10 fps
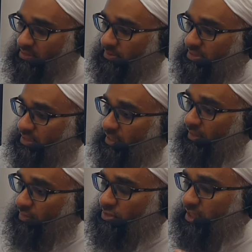means
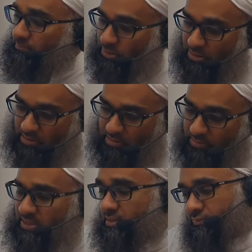they're the same jins.
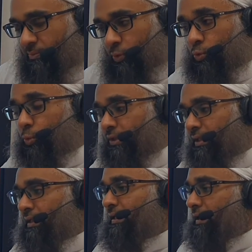This is from Quduri.
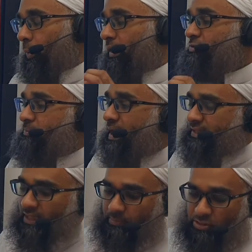Now where does riba
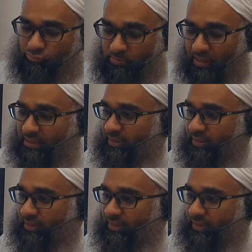take place? Riba